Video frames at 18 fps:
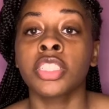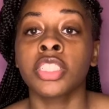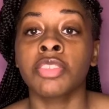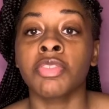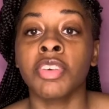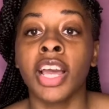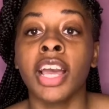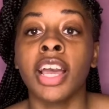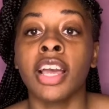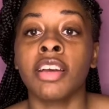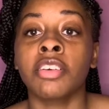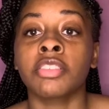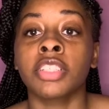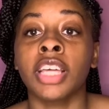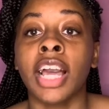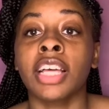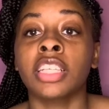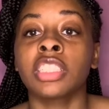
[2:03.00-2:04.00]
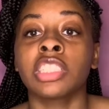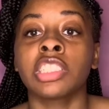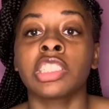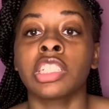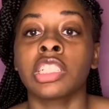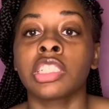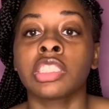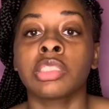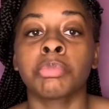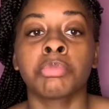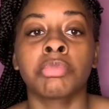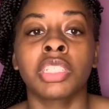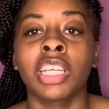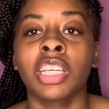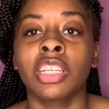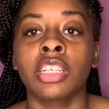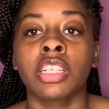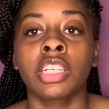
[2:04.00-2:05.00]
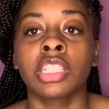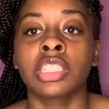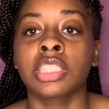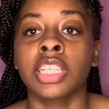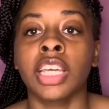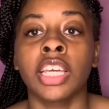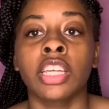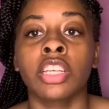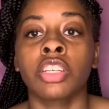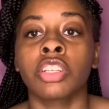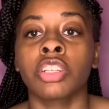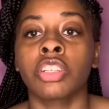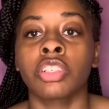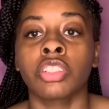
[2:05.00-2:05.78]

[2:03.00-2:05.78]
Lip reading: and fives, I suggest get a container